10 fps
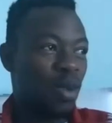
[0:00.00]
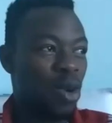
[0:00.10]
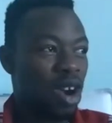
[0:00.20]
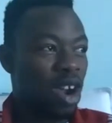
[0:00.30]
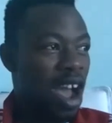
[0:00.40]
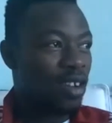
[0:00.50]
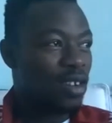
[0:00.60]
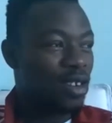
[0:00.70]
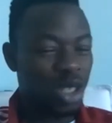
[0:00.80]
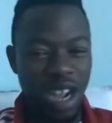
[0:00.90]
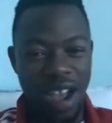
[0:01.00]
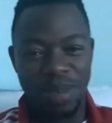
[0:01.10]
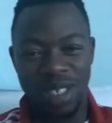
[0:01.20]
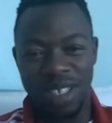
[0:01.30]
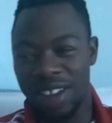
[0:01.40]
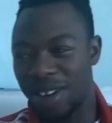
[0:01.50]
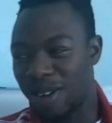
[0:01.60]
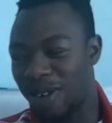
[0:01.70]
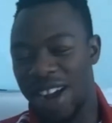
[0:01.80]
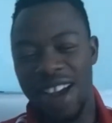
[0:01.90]
walk out on the job. It's like, you know
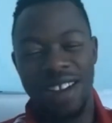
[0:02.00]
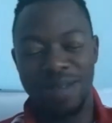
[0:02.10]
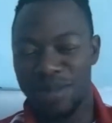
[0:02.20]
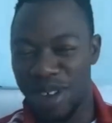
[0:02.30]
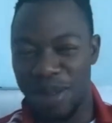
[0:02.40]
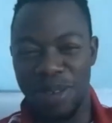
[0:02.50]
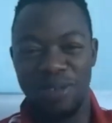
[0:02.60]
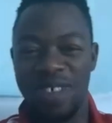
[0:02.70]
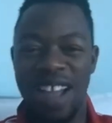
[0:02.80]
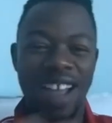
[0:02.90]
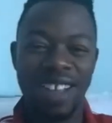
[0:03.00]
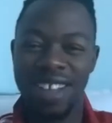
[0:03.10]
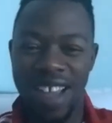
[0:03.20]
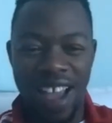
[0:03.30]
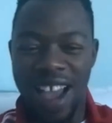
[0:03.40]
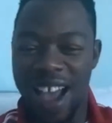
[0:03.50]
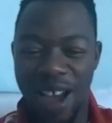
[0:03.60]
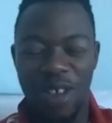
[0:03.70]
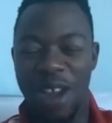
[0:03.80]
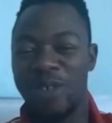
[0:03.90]
what? I'm gonna be fine. I
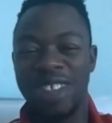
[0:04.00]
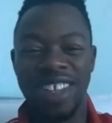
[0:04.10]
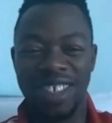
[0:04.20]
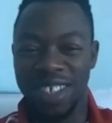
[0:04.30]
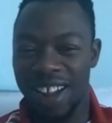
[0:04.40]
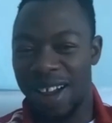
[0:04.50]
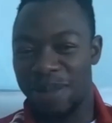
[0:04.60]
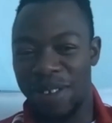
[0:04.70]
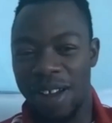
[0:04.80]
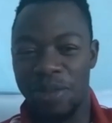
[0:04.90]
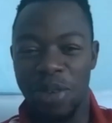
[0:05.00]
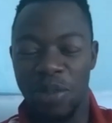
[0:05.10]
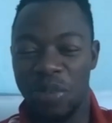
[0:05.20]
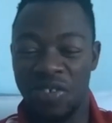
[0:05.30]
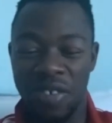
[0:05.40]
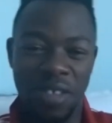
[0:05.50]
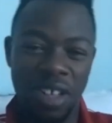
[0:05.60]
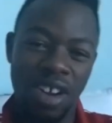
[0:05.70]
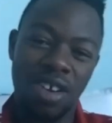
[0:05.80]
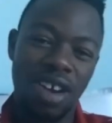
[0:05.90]
have everything set up. I have about
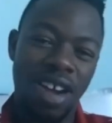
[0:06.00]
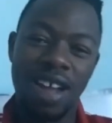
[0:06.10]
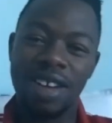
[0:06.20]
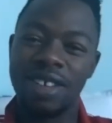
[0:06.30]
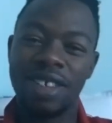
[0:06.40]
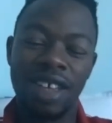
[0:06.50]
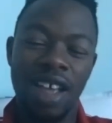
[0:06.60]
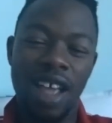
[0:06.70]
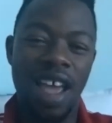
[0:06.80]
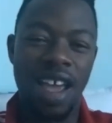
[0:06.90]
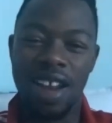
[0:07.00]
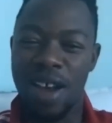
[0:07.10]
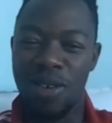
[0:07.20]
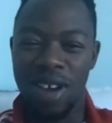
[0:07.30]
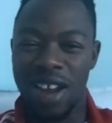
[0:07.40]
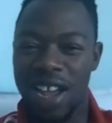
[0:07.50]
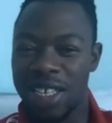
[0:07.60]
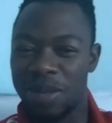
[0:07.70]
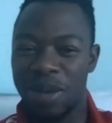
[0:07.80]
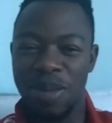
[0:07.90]
fifteen hundred dollars, and that would
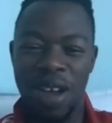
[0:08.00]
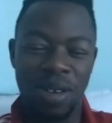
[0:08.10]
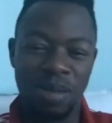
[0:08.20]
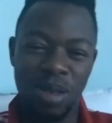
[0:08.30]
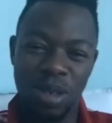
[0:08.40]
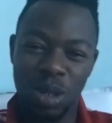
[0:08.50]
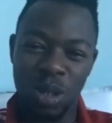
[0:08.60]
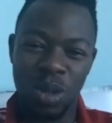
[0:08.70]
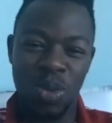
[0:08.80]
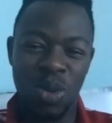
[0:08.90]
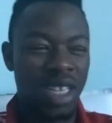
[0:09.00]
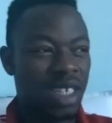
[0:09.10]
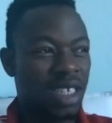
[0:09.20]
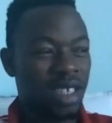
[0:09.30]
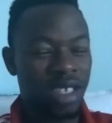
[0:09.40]
last me about you know two weeks.